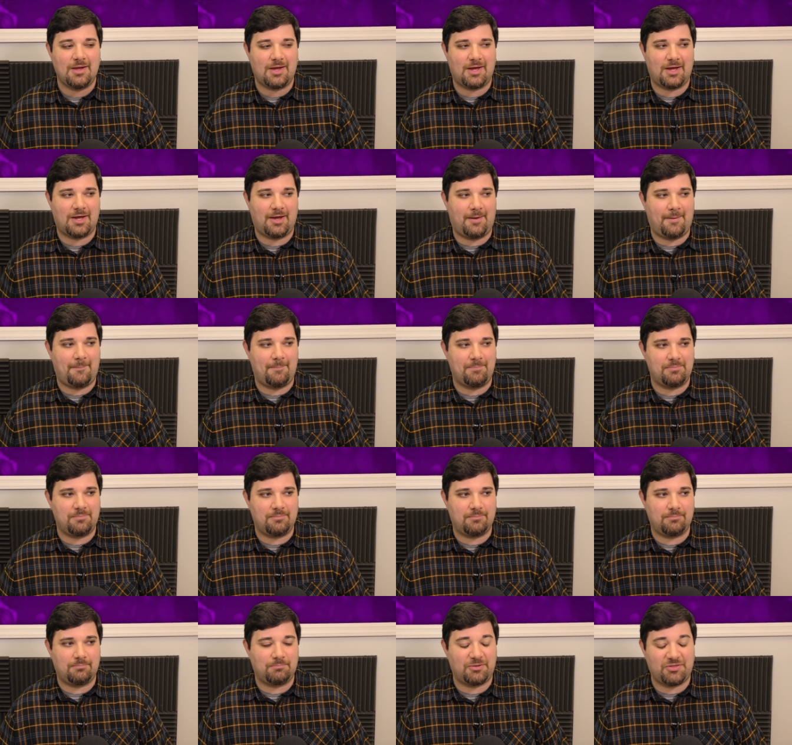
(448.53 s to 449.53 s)

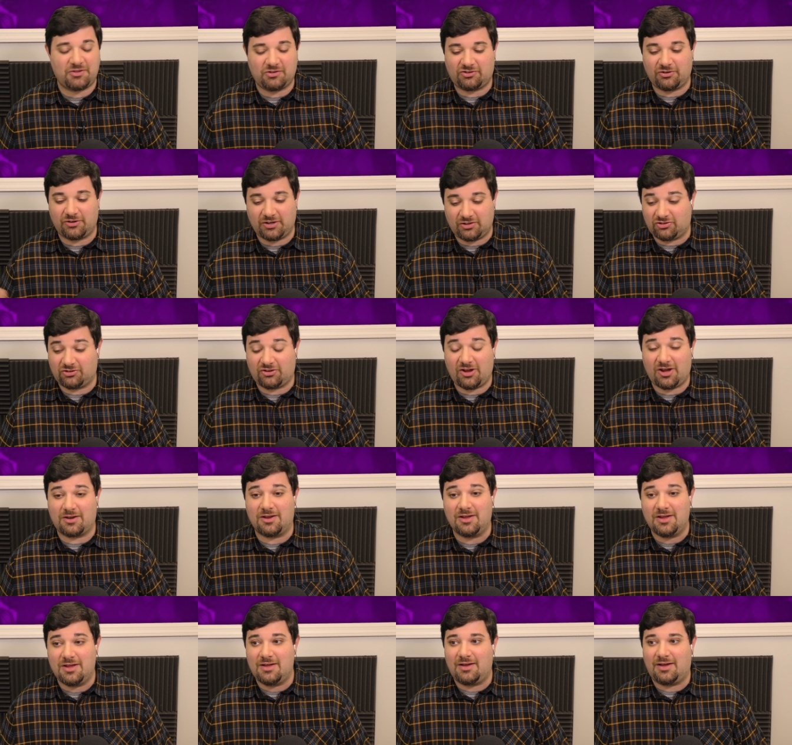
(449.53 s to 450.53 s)
But this series is good.
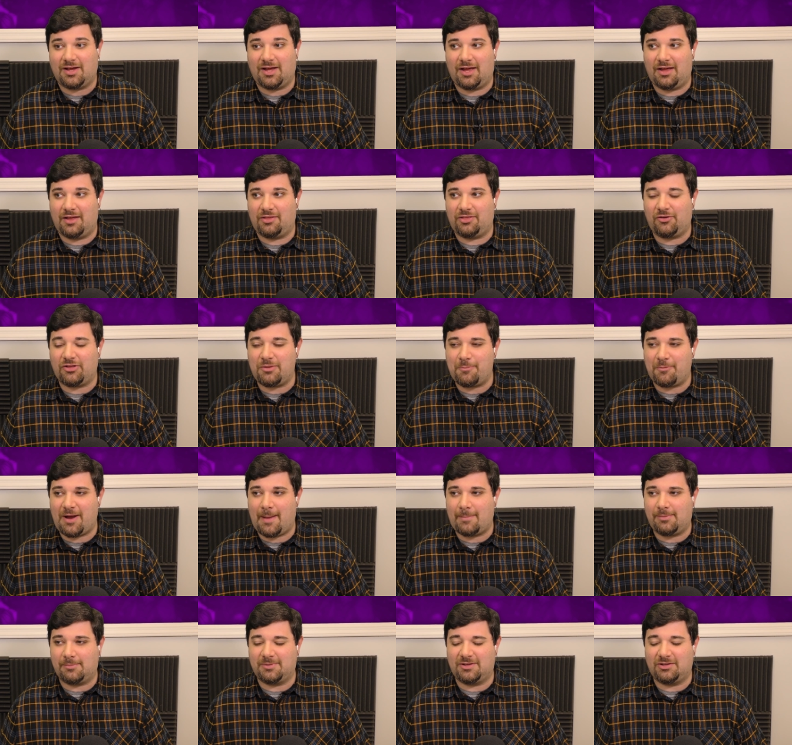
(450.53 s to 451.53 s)
The only
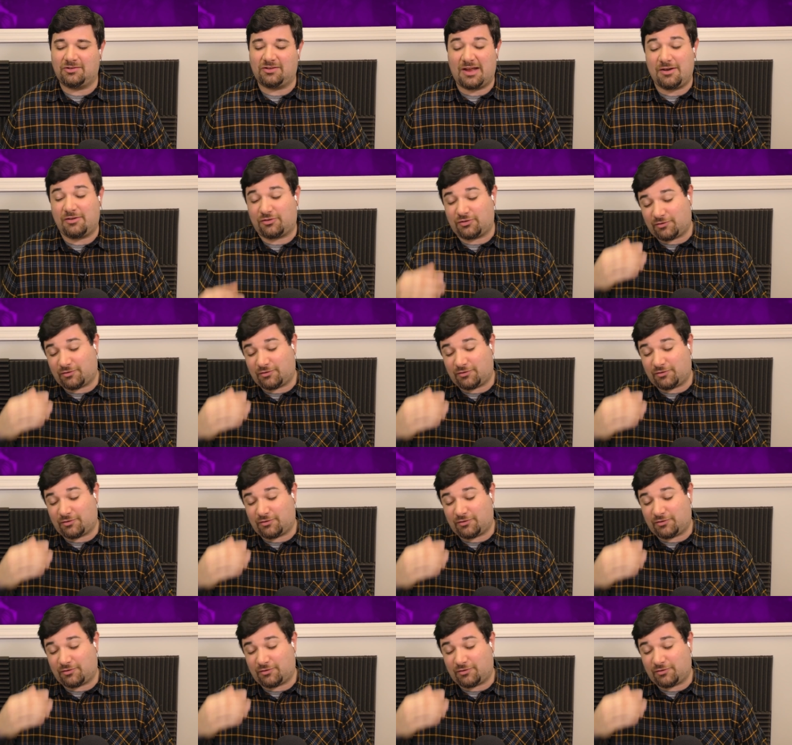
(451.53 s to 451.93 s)
problem is, and